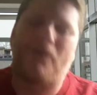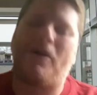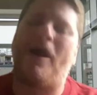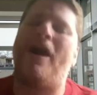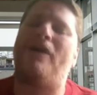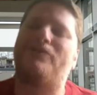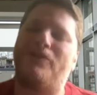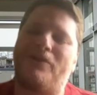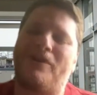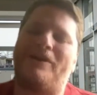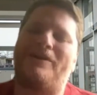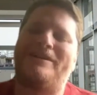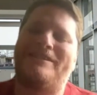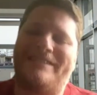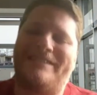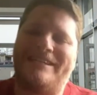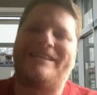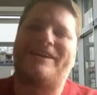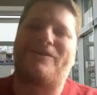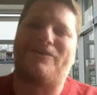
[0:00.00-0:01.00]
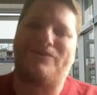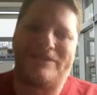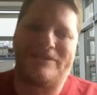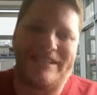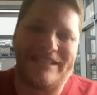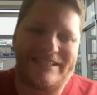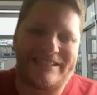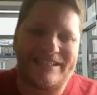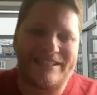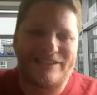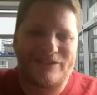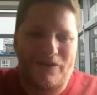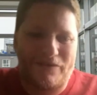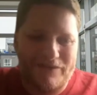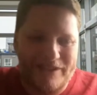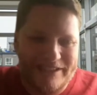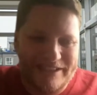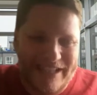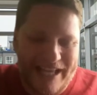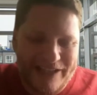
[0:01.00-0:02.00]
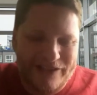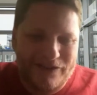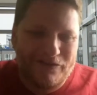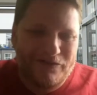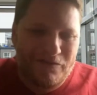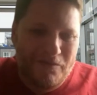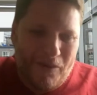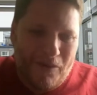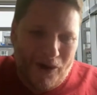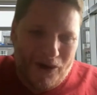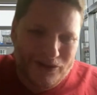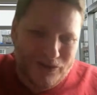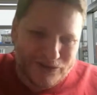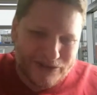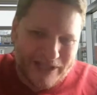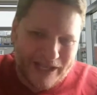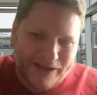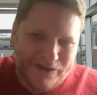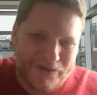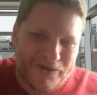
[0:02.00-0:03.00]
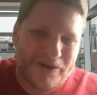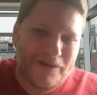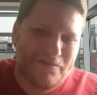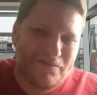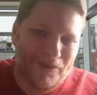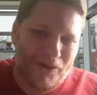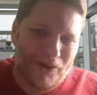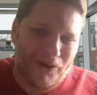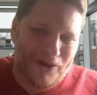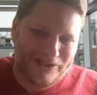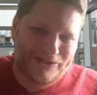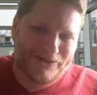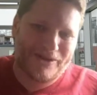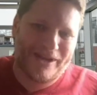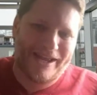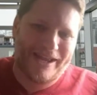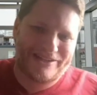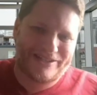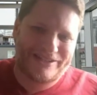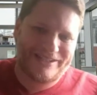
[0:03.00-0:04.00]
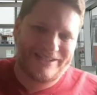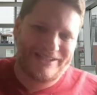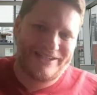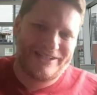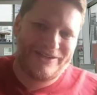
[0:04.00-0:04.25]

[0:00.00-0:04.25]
So how do you guarantee the consistency of the set of models that we employ together